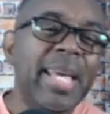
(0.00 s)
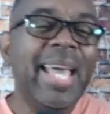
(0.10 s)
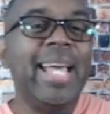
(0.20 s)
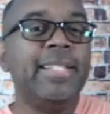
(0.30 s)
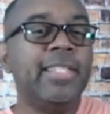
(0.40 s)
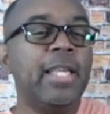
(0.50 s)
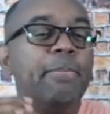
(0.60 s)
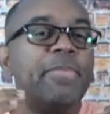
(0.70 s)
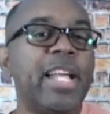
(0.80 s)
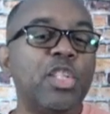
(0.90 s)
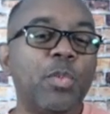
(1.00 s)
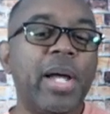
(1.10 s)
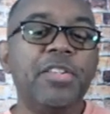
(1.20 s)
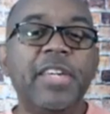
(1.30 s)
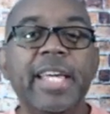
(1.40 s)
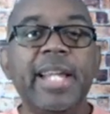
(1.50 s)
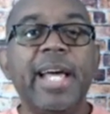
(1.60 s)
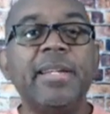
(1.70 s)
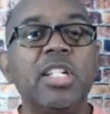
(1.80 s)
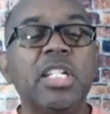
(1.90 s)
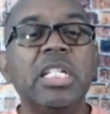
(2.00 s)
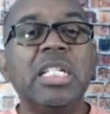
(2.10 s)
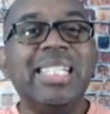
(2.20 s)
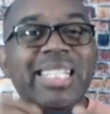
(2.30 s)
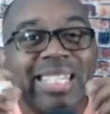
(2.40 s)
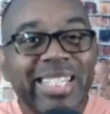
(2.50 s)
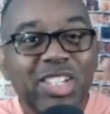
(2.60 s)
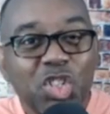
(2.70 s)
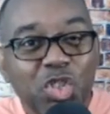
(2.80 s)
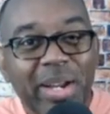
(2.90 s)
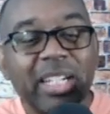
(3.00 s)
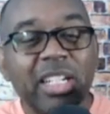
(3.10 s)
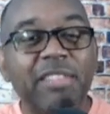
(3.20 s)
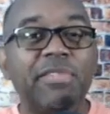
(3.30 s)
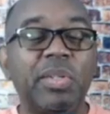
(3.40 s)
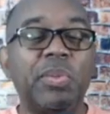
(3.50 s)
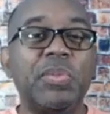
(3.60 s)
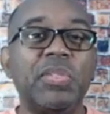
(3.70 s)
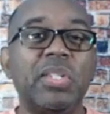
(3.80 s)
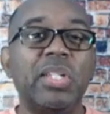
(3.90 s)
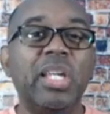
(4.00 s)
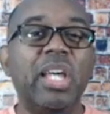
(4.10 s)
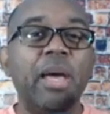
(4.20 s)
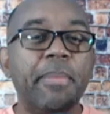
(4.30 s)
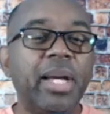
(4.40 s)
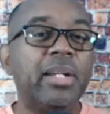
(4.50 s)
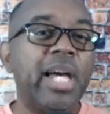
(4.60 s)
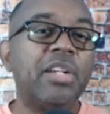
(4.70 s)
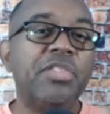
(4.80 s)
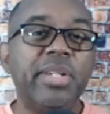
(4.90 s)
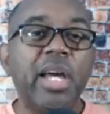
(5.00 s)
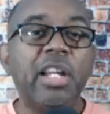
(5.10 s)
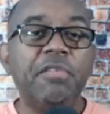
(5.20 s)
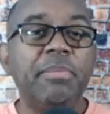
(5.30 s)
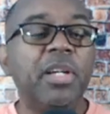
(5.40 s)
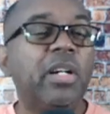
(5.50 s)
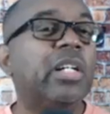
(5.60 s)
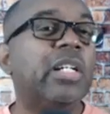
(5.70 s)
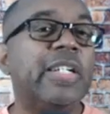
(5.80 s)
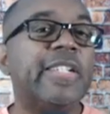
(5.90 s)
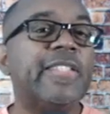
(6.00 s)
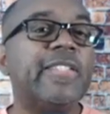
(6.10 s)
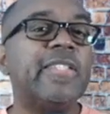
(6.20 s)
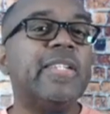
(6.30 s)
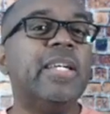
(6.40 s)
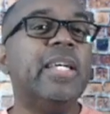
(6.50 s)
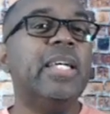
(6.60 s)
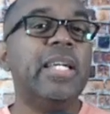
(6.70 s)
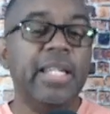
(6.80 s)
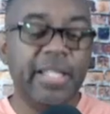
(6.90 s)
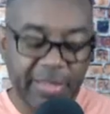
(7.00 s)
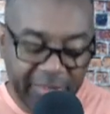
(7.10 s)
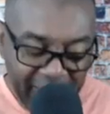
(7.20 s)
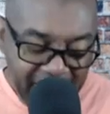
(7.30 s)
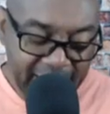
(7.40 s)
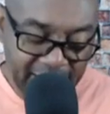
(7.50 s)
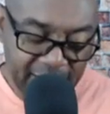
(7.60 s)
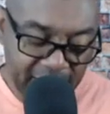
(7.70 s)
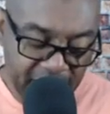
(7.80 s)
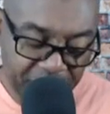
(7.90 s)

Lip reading: And see, that's why you cannot just extract a verse and make a doctrine out of it, because then if